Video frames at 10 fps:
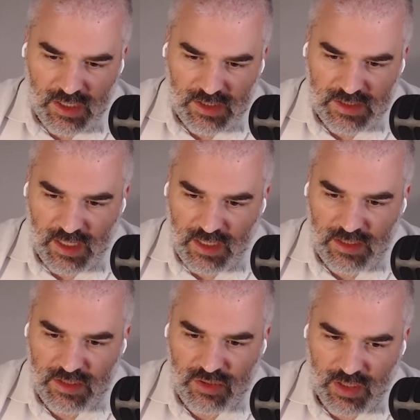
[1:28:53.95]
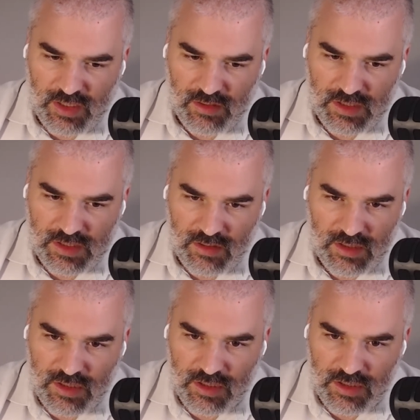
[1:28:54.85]
The Zionist trickle that's going to
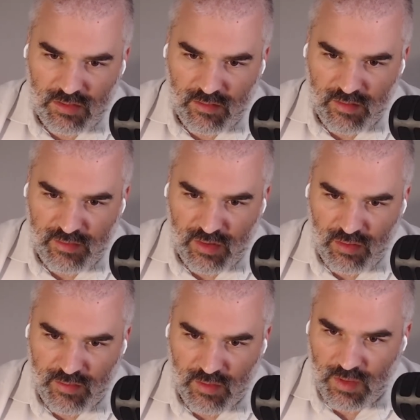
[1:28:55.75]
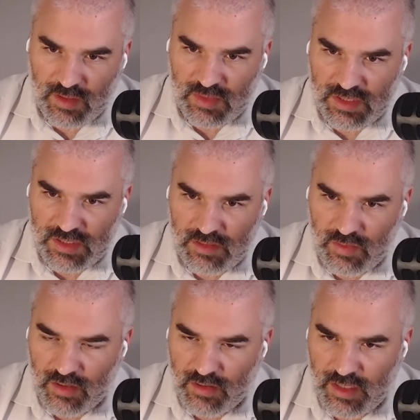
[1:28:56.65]
turn into a river and overwhelm us, and
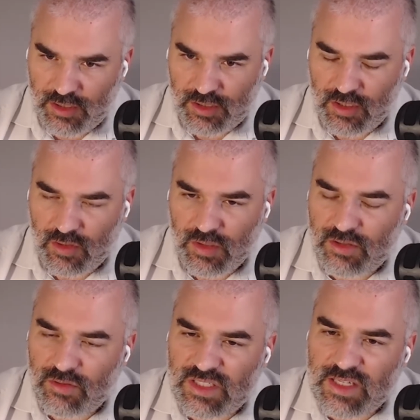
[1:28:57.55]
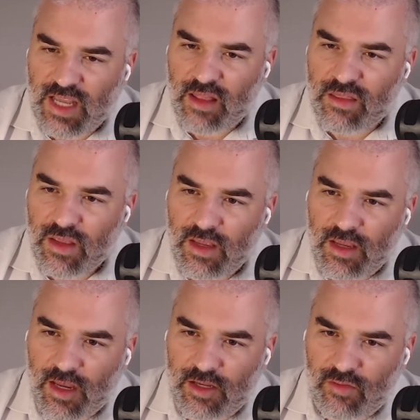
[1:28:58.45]
we are a nation going to its death.
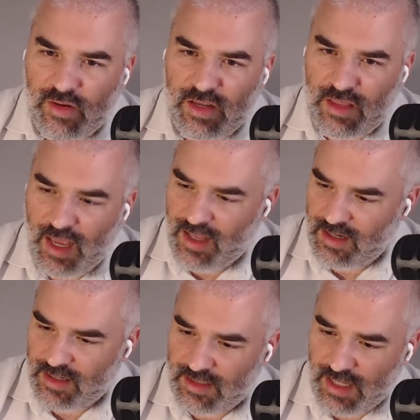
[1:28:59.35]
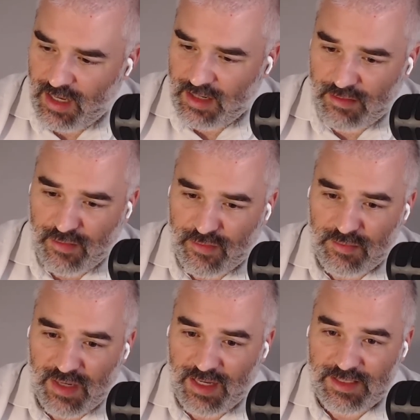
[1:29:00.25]
And you read that in a diary from
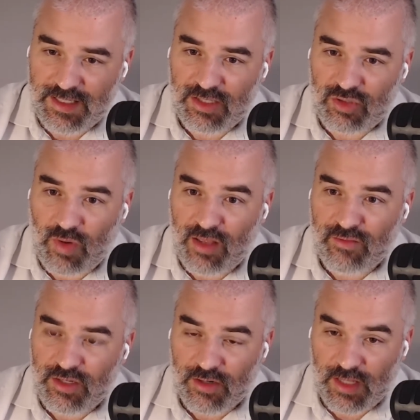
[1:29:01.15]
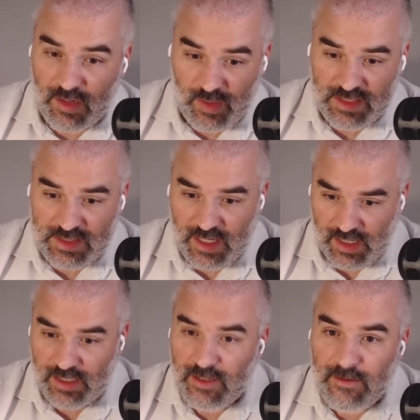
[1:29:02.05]
1912, and you're like, wait a second.